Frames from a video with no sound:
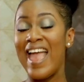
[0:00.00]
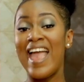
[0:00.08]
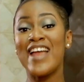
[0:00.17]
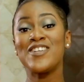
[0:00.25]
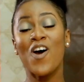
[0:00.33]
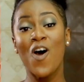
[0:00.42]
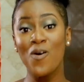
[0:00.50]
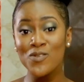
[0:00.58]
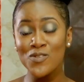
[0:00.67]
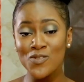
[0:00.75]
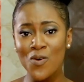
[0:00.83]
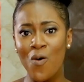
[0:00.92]
And
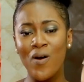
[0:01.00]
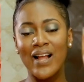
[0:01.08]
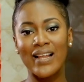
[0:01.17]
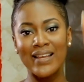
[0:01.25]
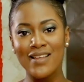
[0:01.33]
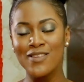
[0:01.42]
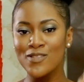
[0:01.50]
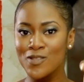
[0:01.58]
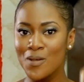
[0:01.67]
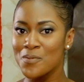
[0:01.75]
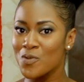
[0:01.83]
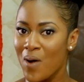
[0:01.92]
also, click the
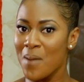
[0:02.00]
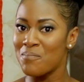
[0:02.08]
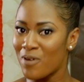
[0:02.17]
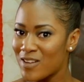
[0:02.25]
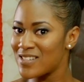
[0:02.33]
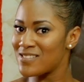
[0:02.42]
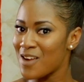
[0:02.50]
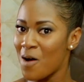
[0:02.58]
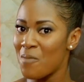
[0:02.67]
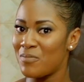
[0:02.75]
subscribe button down